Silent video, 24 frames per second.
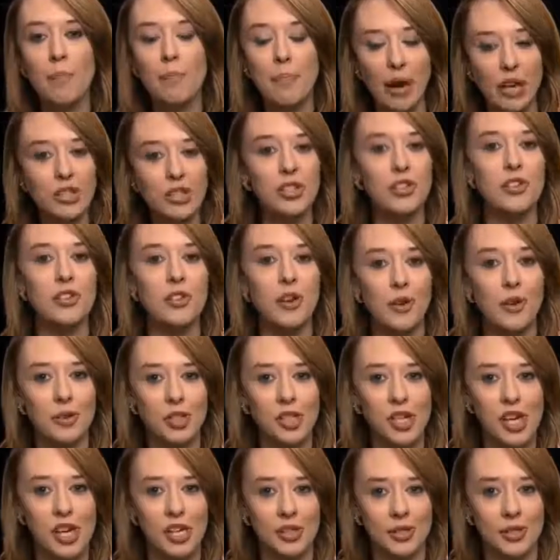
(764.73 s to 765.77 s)
budget
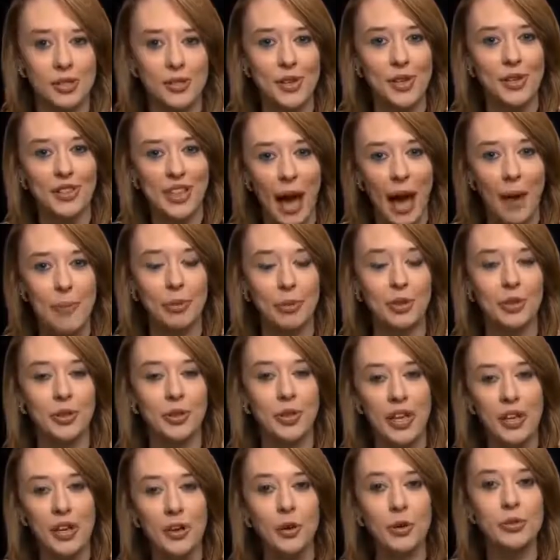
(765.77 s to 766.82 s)
negotiations on
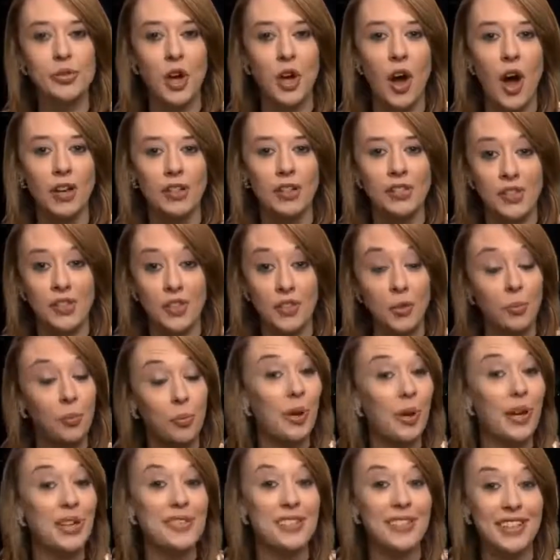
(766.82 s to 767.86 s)
Capitol Hill, talks that the
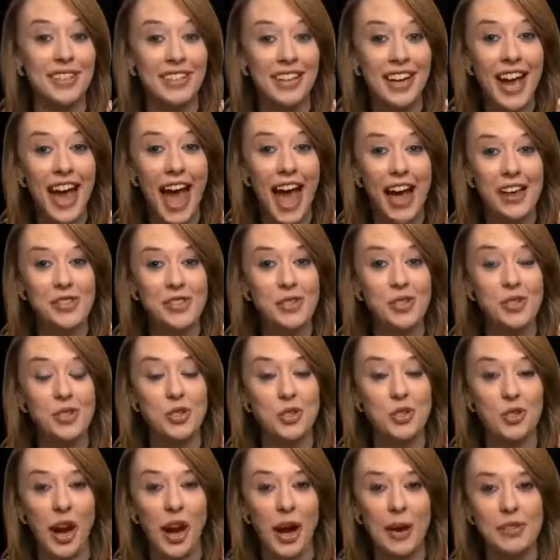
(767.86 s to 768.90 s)
president has
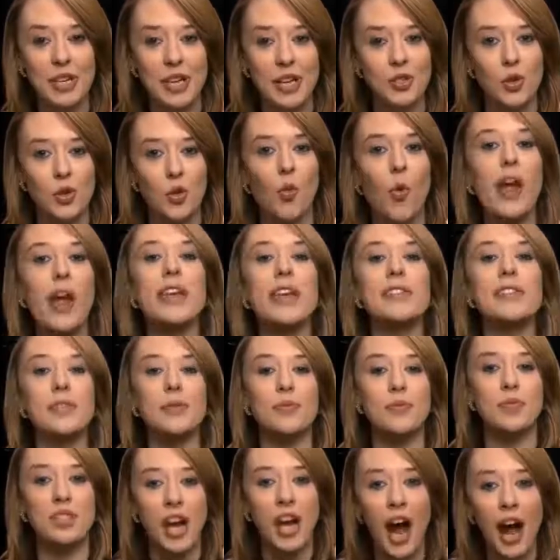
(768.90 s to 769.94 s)
described as a waste
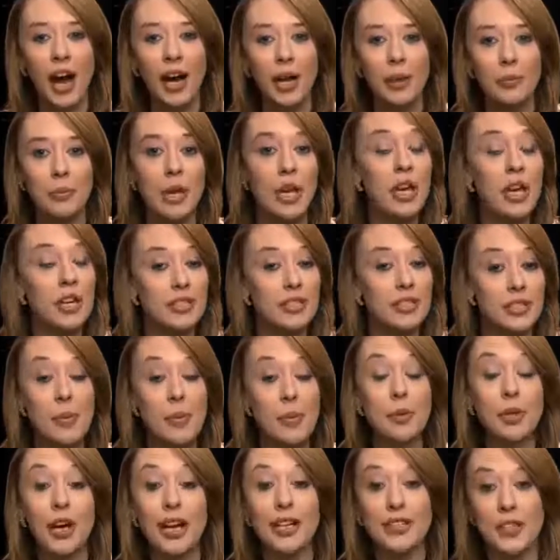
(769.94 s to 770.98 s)
of time.
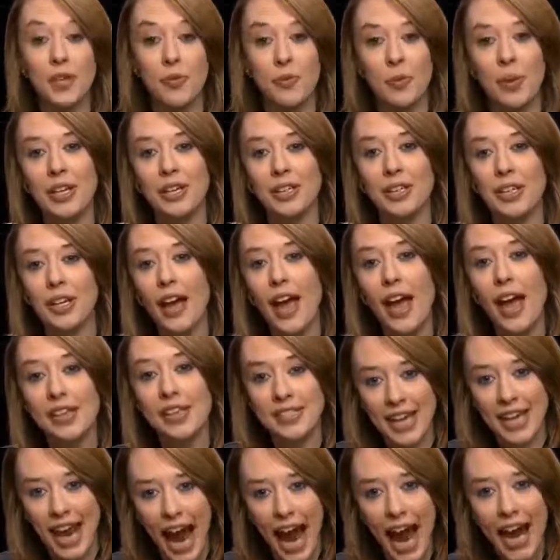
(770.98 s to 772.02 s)
Democrats have been
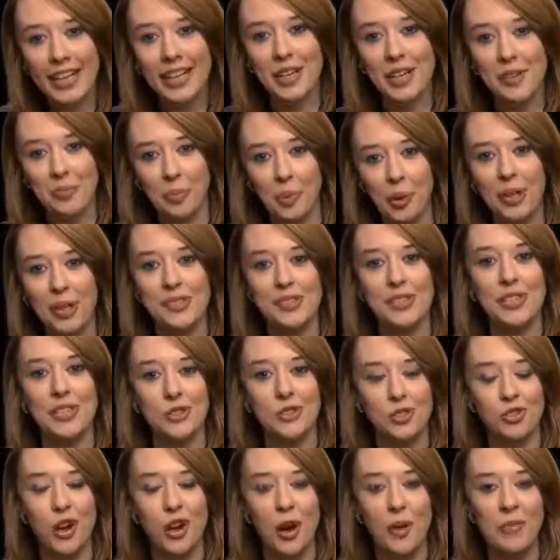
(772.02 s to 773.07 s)
attacking
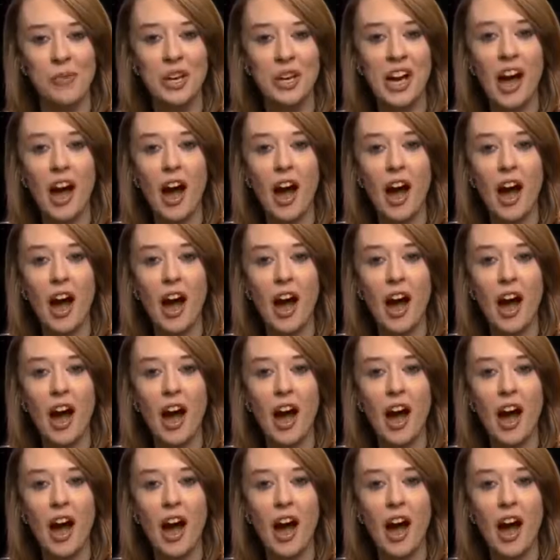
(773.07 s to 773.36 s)
President Trump